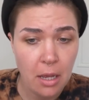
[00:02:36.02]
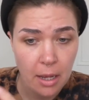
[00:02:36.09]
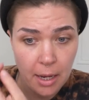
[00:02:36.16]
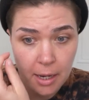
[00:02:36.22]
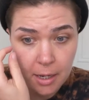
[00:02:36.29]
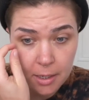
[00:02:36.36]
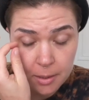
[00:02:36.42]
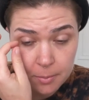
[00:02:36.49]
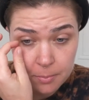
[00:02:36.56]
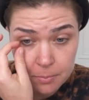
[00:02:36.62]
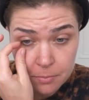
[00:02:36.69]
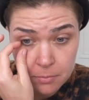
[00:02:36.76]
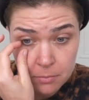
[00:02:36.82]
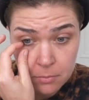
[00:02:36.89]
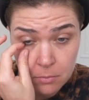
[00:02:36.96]

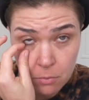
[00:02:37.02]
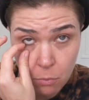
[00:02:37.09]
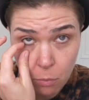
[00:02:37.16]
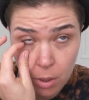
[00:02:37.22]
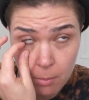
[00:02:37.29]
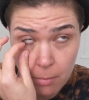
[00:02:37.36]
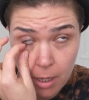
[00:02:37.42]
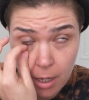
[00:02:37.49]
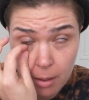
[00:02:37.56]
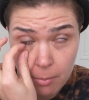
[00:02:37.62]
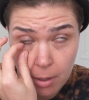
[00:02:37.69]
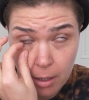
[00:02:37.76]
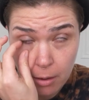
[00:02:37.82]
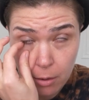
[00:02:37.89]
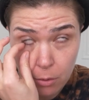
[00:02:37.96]
where my
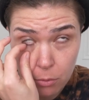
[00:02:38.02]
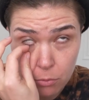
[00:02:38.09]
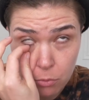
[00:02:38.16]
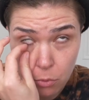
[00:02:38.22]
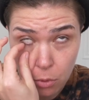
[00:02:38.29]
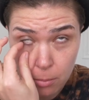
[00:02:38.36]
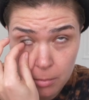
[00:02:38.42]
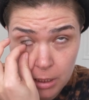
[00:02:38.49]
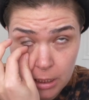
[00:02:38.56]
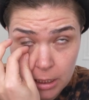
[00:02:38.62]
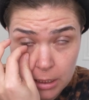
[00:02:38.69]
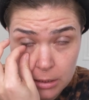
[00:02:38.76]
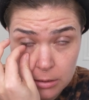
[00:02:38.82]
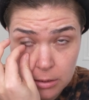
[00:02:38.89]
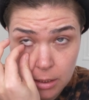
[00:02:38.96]
eyebrow normally
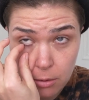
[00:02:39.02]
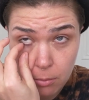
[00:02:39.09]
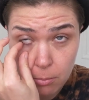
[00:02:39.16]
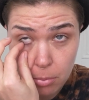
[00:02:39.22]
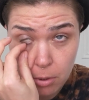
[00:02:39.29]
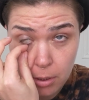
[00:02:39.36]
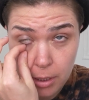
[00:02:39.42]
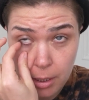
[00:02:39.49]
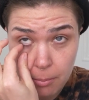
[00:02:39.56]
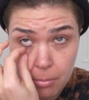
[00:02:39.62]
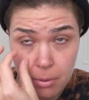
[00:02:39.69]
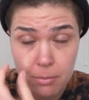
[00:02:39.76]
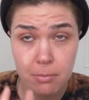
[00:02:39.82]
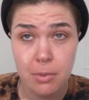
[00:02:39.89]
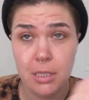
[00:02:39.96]
is. I don't pull it up
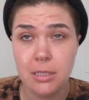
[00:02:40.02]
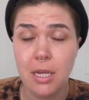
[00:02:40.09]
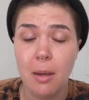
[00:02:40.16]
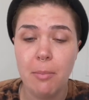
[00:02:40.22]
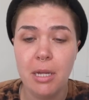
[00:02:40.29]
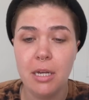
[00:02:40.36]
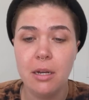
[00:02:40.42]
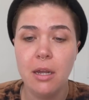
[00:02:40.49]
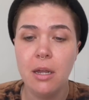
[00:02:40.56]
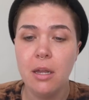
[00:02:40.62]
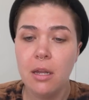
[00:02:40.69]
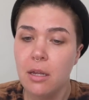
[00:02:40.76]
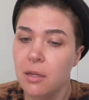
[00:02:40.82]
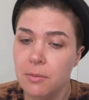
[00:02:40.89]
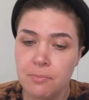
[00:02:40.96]
because, I mean,
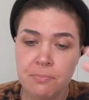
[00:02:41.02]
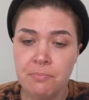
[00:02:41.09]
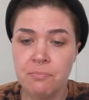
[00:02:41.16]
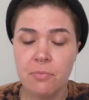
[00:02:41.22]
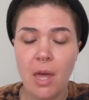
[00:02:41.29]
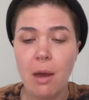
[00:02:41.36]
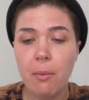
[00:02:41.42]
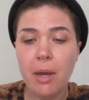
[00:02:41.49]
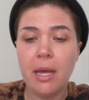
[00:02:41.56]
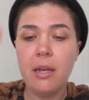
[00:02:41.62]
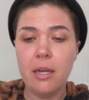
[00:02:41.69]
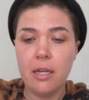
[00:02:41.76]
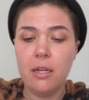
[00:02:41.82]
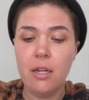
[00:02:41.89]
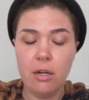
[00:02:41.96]
that
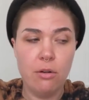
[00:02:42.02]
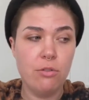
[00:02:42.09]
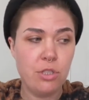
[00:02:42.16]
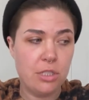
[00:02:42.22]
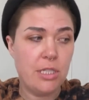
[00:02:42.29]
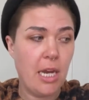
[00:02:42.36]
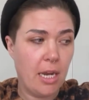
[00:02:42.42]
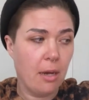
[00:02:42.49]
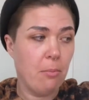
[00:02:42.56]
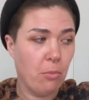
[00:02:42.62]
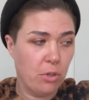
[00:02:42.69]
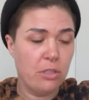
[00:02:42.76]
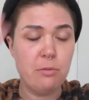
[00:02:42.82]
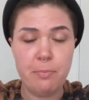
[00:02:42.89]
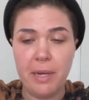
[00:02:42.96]
way it'll just take up
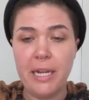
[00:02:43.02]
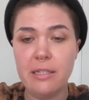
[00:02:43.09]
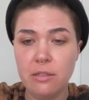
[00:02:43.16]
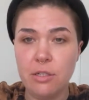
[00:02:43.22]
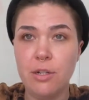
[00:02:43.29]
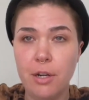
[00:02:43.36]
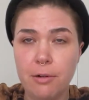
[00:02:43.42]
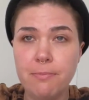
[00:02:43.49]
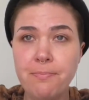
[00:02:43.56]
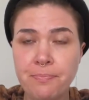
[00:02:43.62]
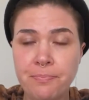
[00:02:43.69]
more space, you know?